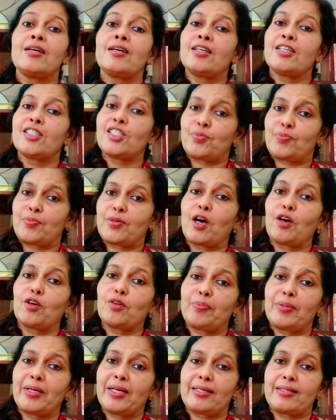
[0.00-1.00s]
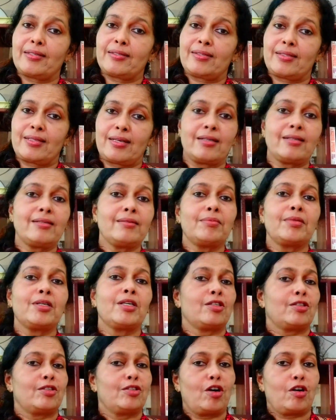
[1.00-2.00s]
His proud parents are
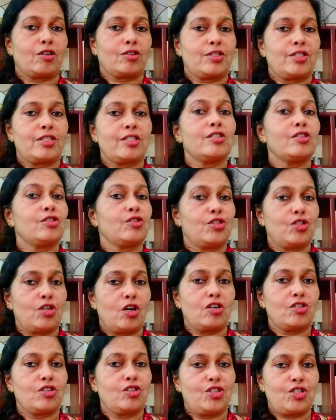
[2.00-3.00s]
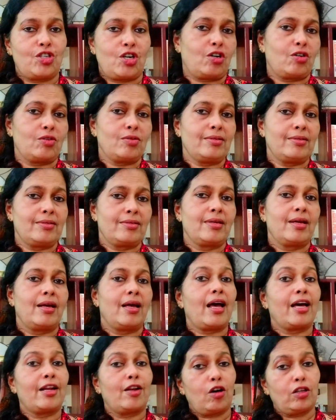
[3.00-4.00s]
Dr. George John,
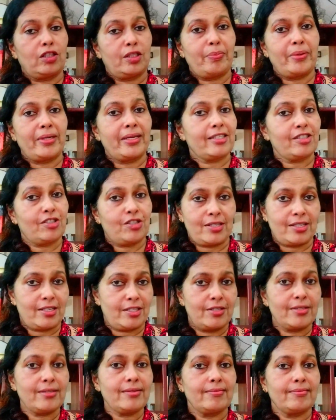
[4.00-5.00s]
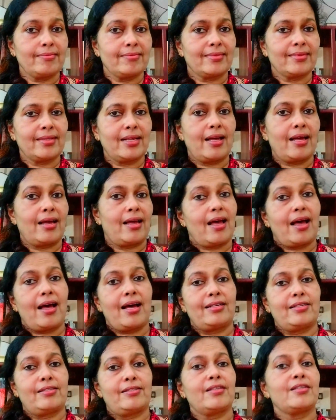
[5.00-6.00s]
an orthopedic surgeon,
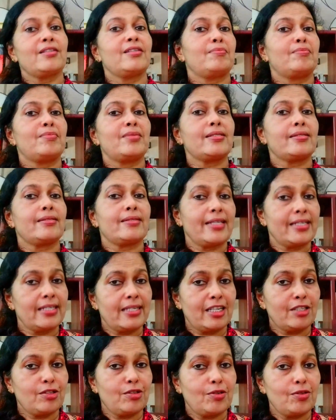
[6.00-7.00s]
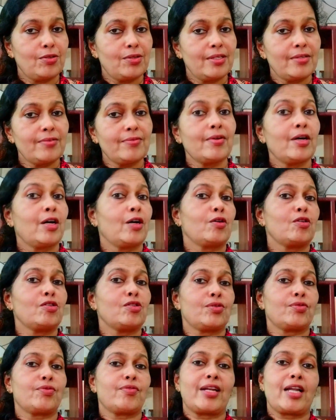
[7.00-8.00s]
and Ms. Linda Joseph, who
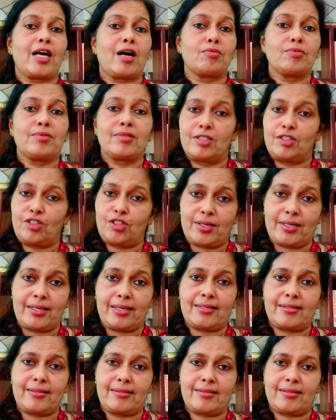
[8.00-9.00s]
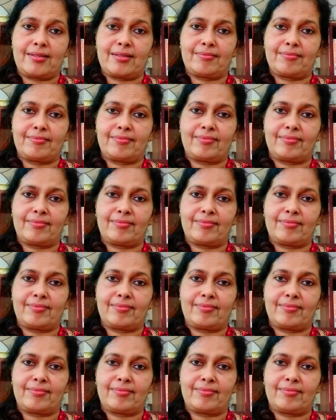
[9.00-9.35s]
is a renowned journalist.